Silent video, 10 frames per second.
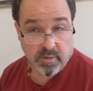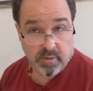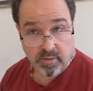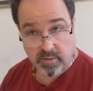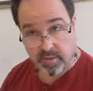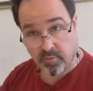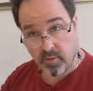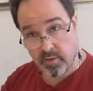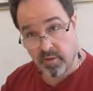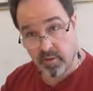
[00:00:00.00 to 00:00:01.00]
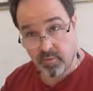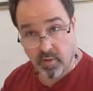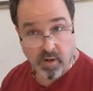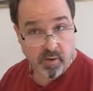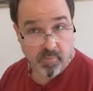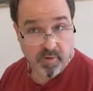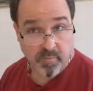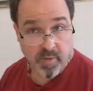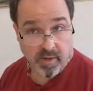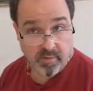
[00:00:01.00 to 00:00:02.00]
And later on in other higher
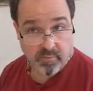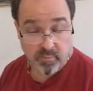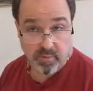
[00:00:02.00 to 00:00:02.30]
mathematics,